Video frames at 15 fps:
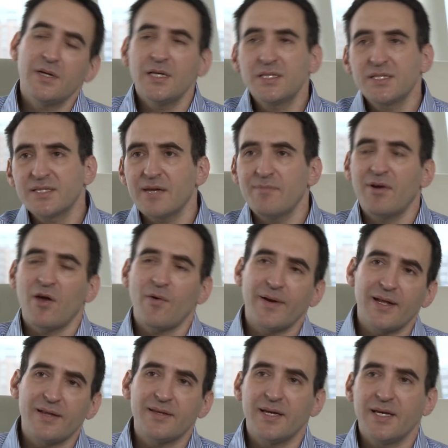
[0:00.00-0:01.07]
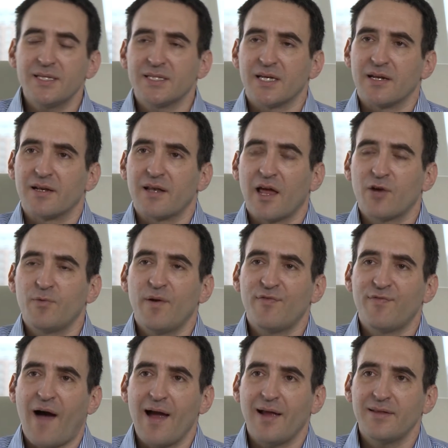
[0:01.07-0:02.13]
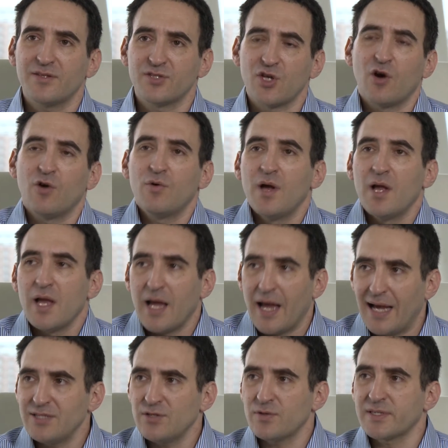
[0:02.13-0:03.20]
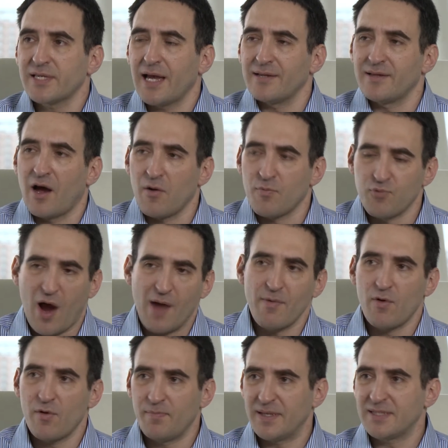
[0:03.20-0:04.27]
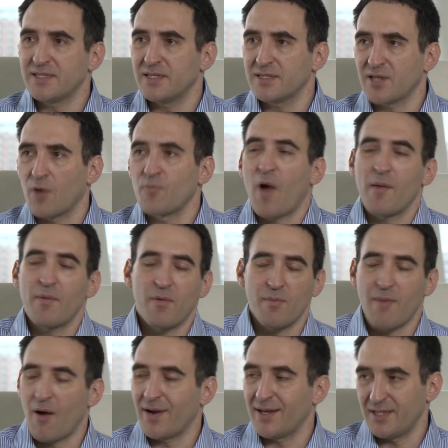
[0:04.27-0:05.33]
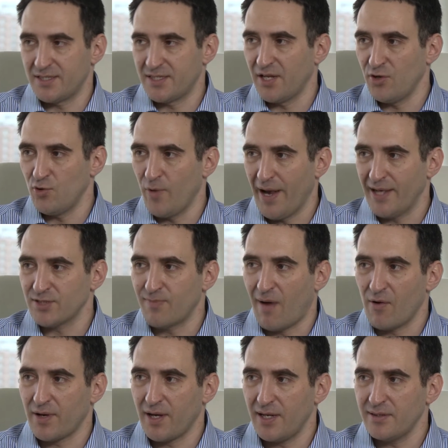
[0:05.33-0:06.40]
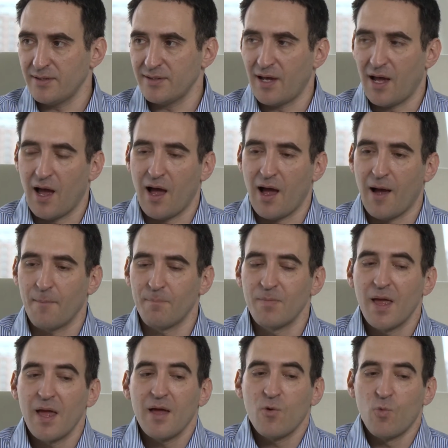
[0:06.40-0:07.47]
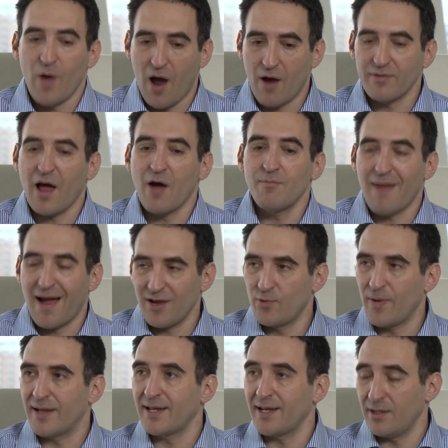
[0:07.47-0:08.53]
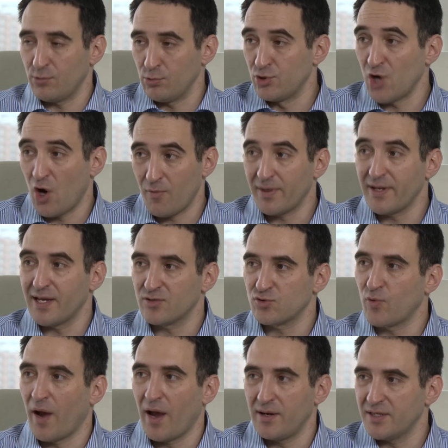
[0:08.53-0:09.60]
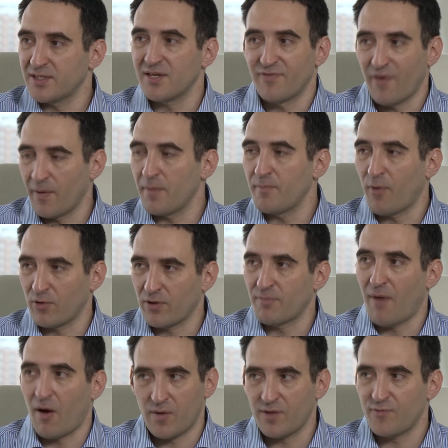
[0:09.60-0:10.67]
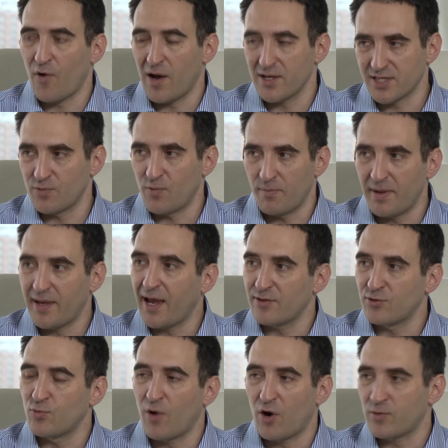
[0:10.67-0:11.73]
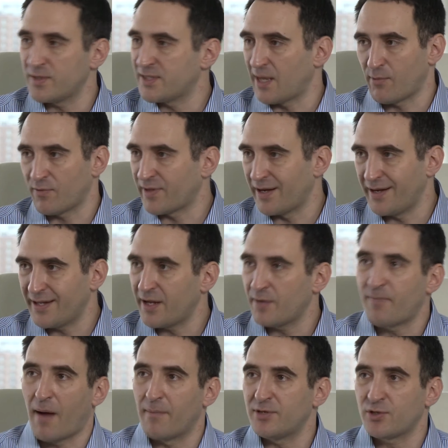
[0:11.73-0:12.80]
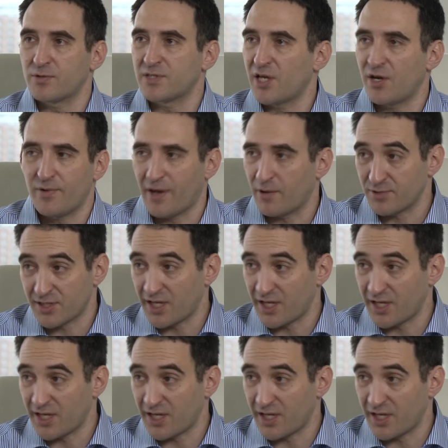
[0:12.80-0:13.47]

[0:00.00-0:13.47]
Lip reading: It's similar and it isn't. Like we find, so as you said, our primary market is the US market. We are now migrating into Germany as well. It's a very important market for us, and we began to work with some of the leading publishers here and are